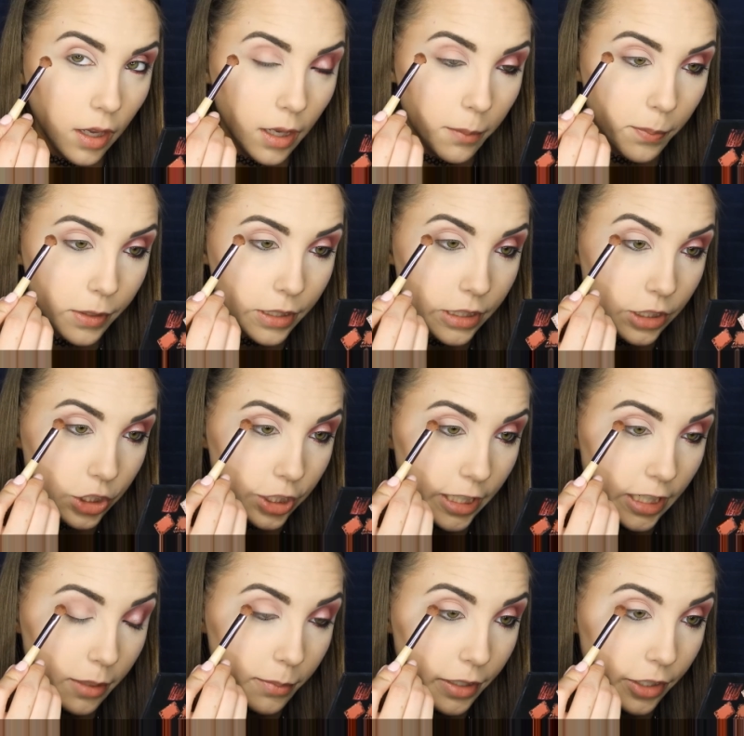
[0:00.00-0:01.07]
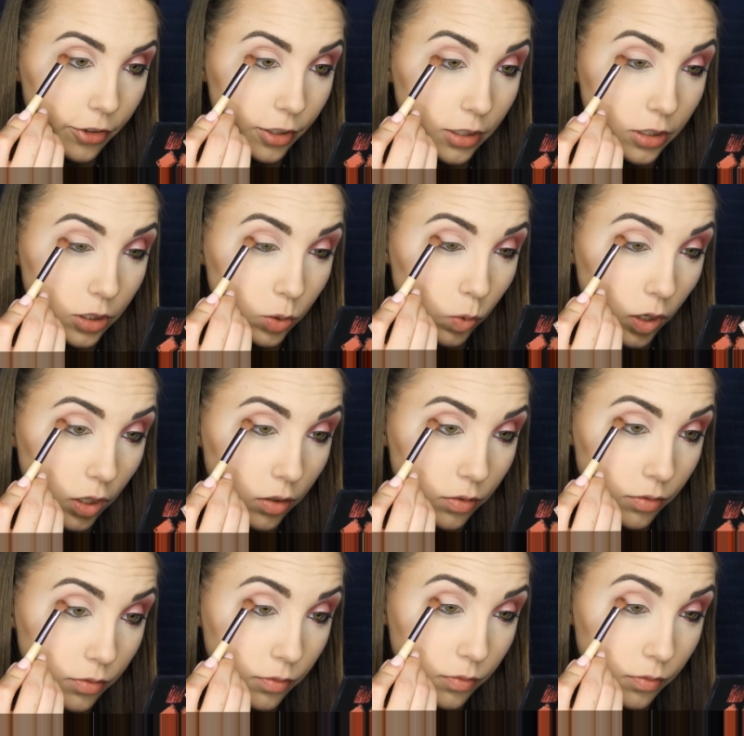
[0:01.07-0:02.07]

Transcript: and put this shade in my crease as well.